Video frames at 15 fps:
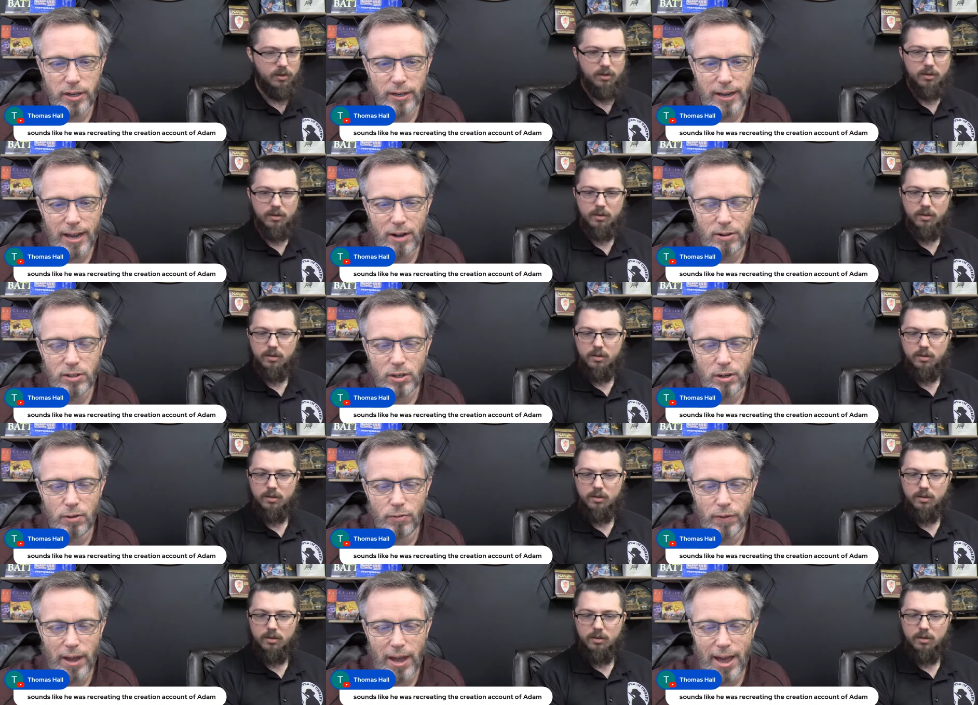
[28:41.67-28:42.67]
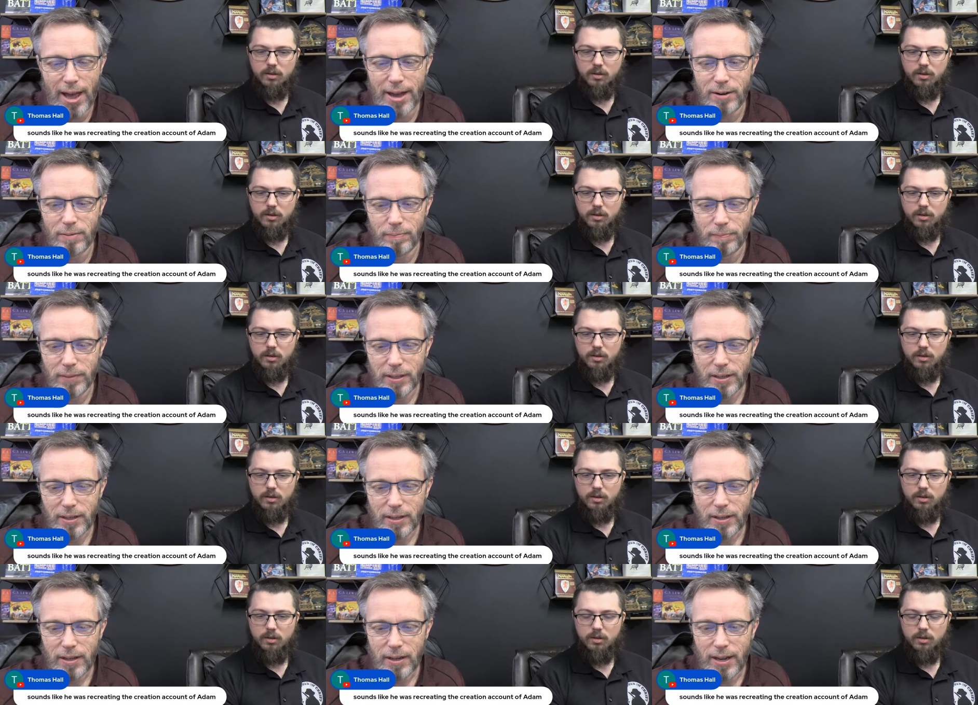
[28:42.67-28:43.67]
Speaker 1: accounts of Adam.
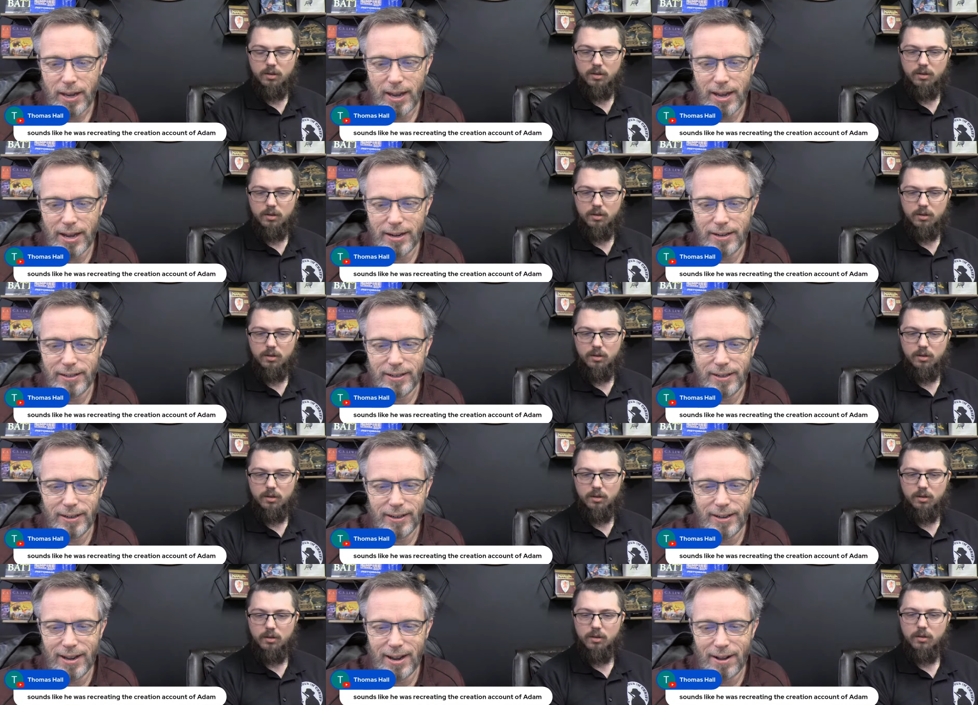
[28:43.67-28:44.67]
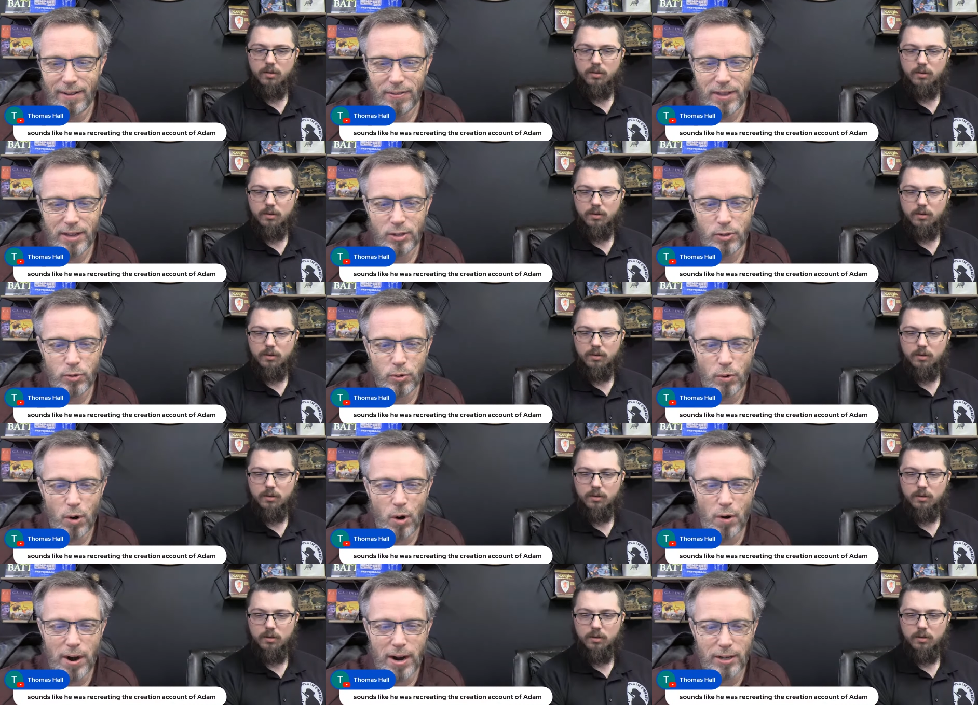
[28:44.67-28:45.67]
And yeah, that's true.
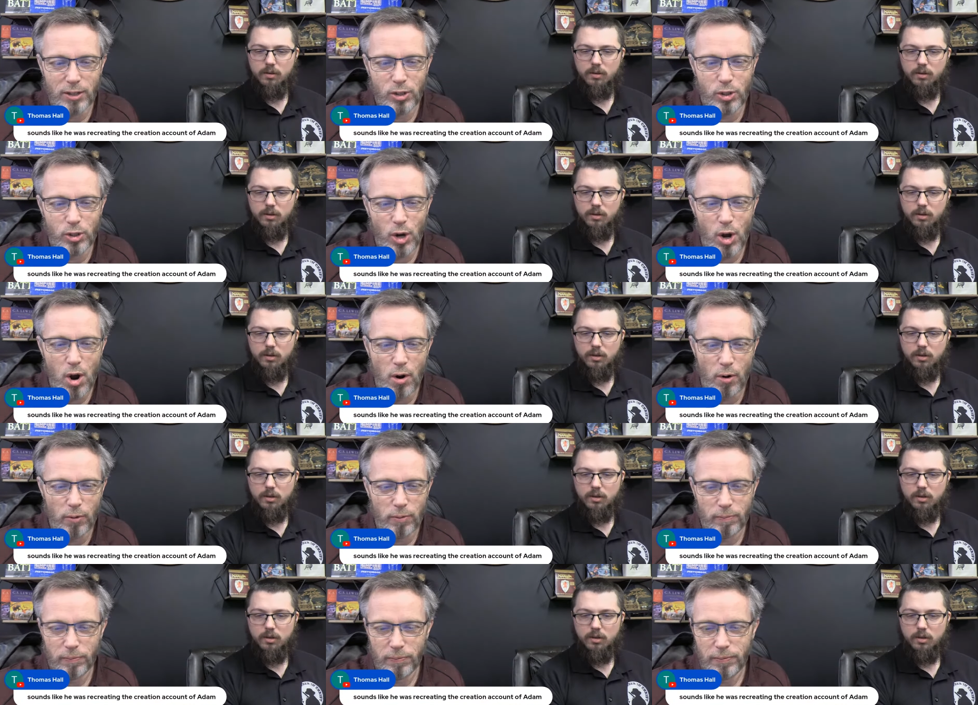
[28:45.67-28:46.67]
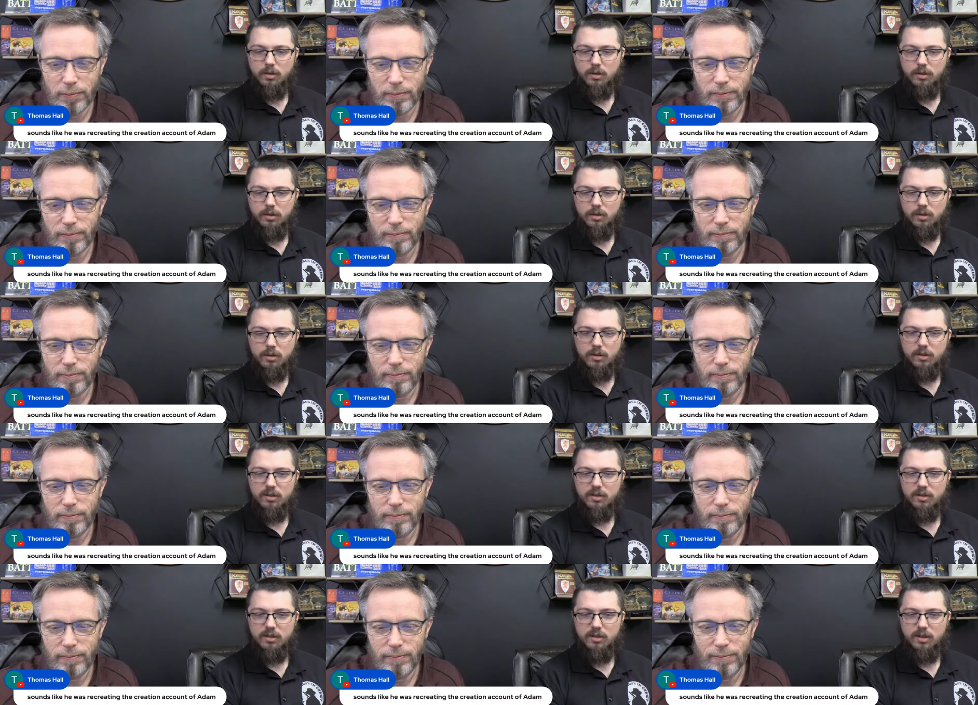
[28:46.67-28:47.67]
All right, so
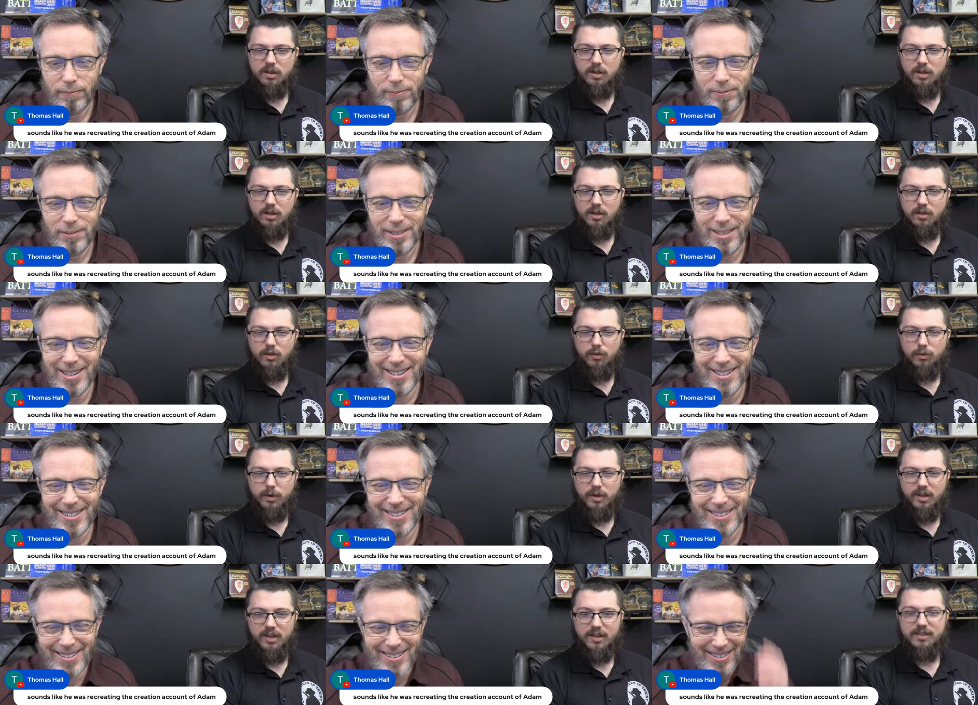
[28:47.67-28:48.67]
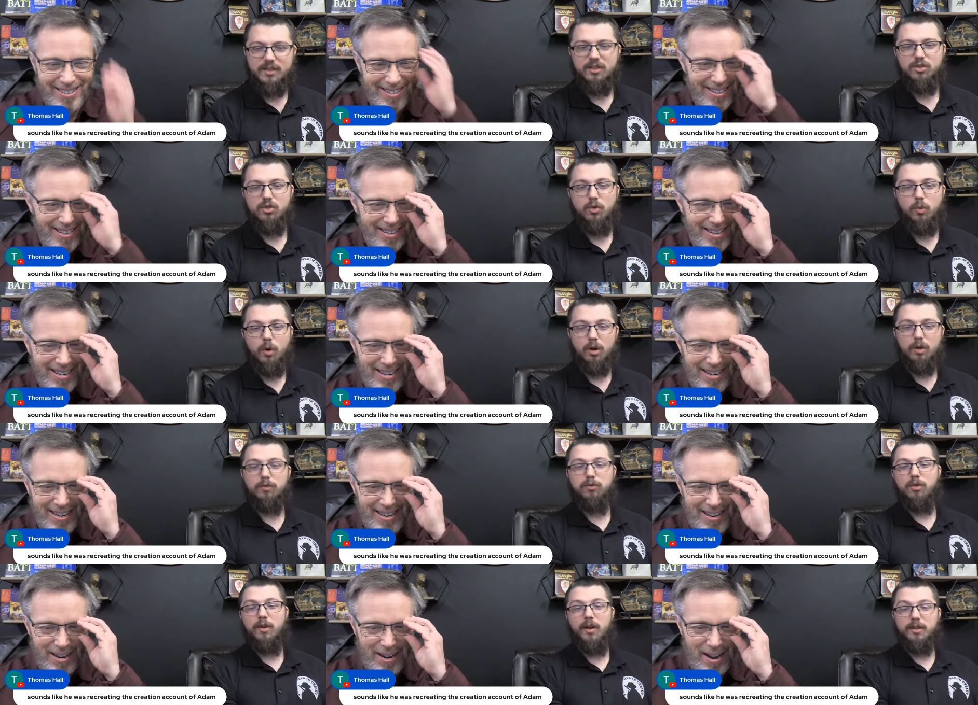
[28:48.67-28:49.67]
Speaker 2: let's see here if we can get this to
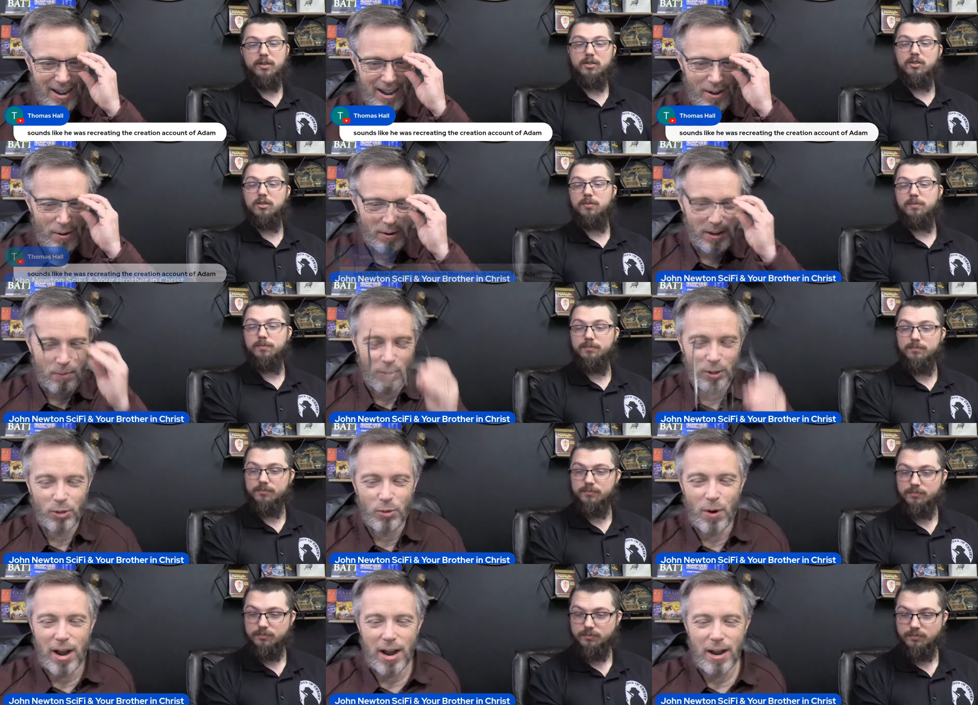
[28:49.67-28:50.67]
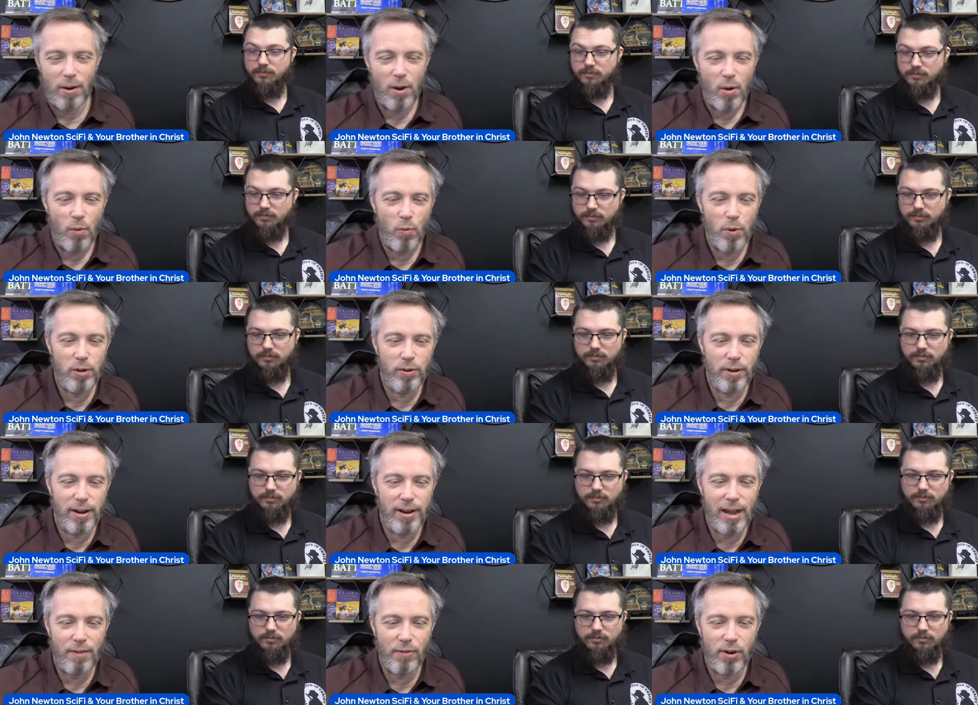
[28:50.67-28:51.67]
work for us.
Speaker 1: Okay, we'll try. We do
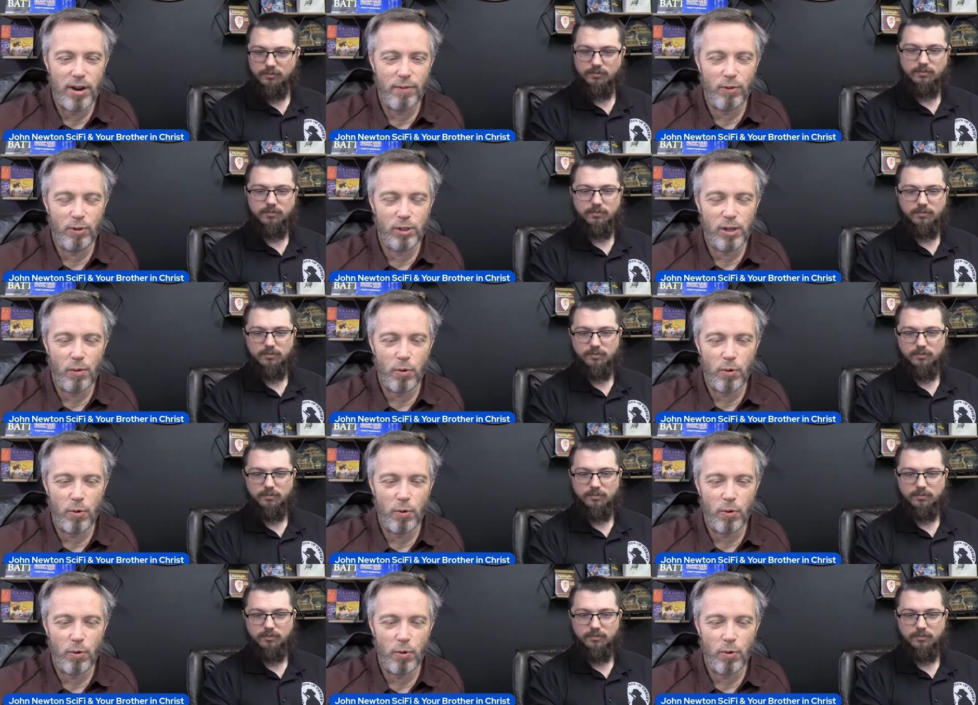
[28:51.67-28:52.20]
not have our headphones on.